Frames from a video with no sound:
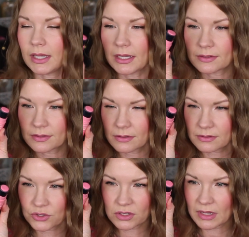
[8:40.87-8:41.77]
It's
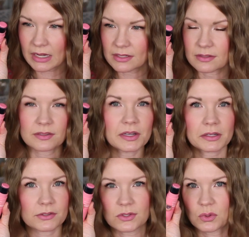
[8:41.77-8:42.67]
this just kind of
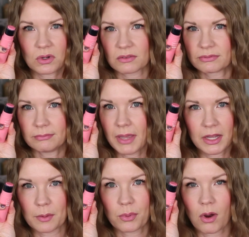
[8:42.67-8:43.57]
stick sort of
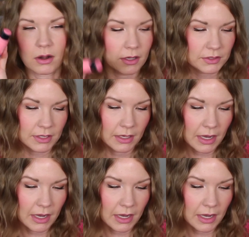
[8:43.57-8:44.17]
makeup product.